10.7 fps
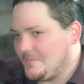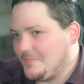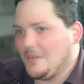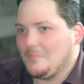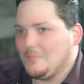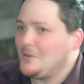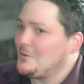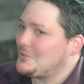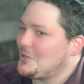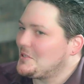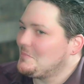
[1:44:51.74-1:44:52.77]
Yep, I know
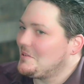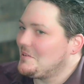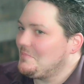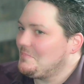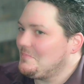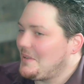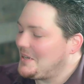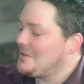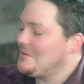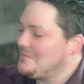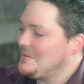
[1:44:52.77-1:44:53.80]
it's hard to believe. I
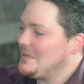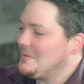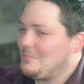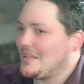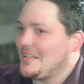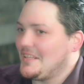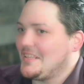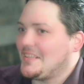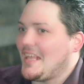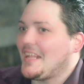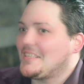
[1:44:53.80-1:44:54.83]
know. But
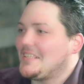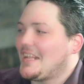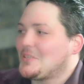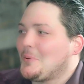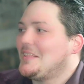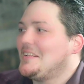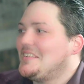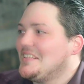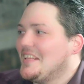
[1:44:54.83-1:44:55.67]
that's why they did